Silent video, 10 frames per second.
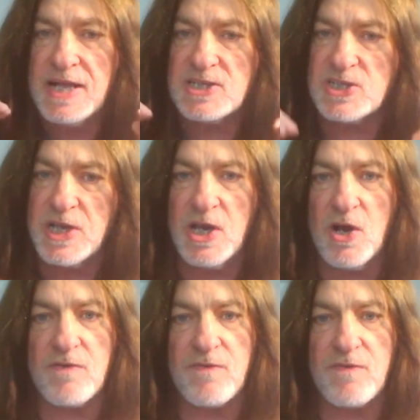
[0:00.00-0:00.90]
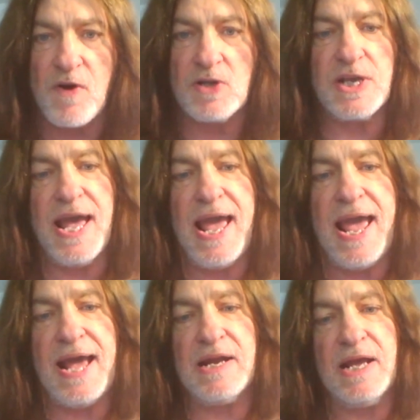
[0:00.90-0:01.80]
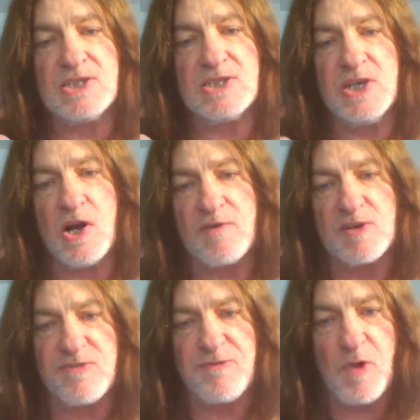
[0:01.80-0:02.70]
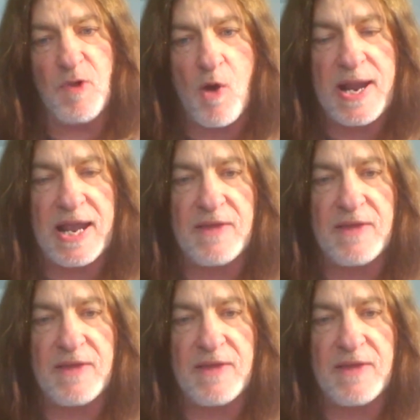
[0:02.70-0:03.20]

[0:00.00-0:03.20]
It's the universe, and it's the universe flowing,